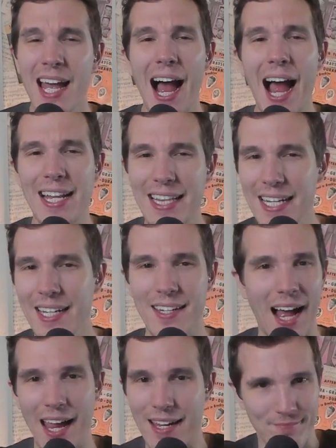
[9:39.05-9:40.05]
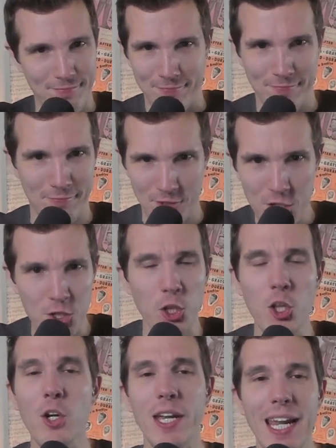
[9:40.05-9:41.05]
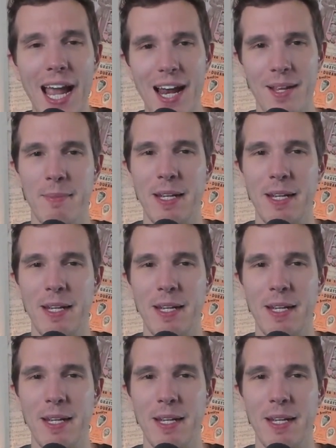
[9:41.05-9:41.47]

I think just looking at him,